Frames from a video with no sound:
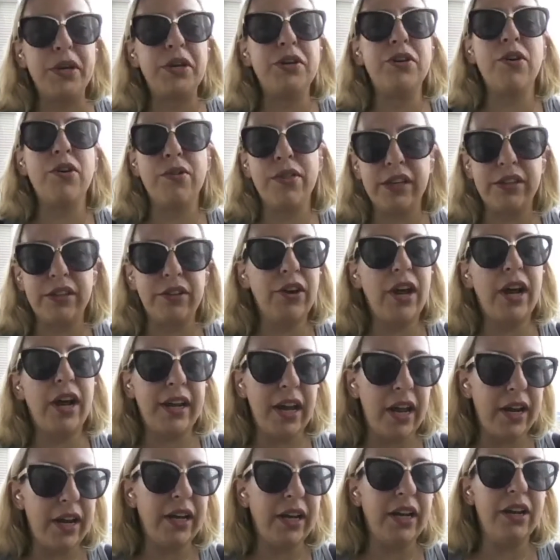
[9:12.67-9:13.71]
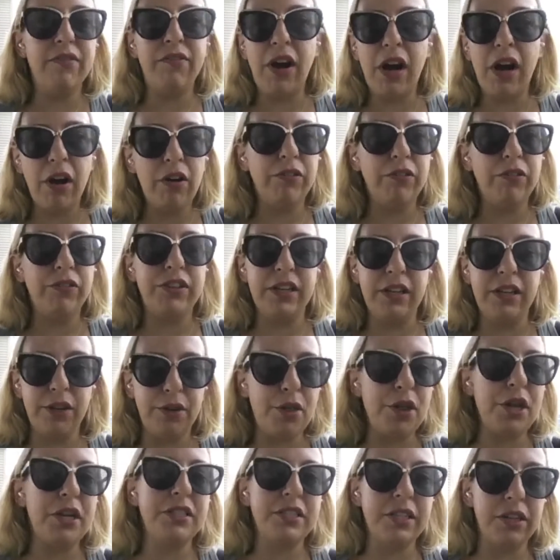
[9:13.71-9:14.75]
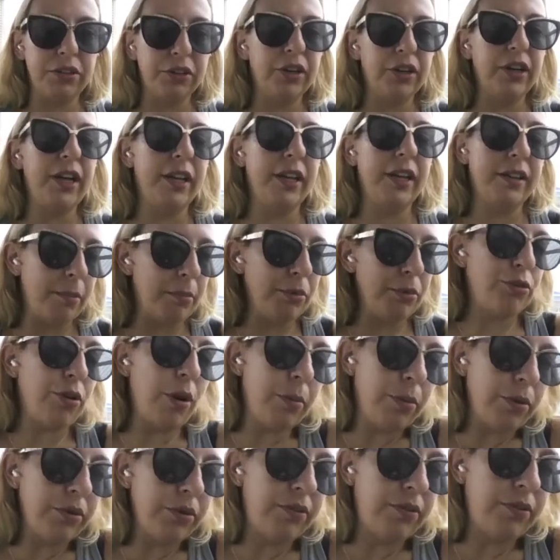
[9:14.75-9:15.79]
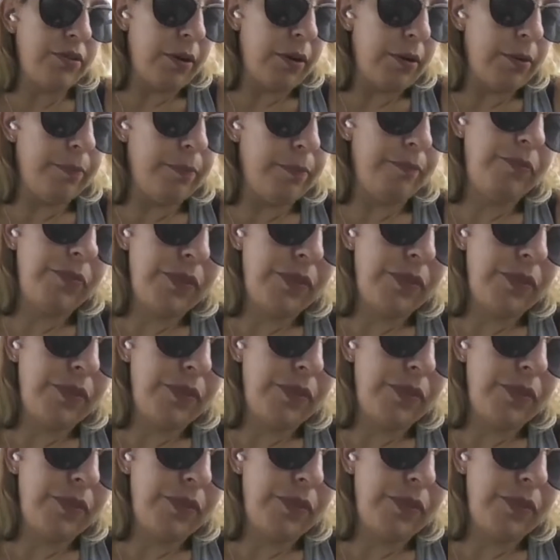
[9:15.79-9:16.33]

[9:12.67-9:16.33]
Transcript: want to know that they're not getting involved in things that are going to get them in trouble. So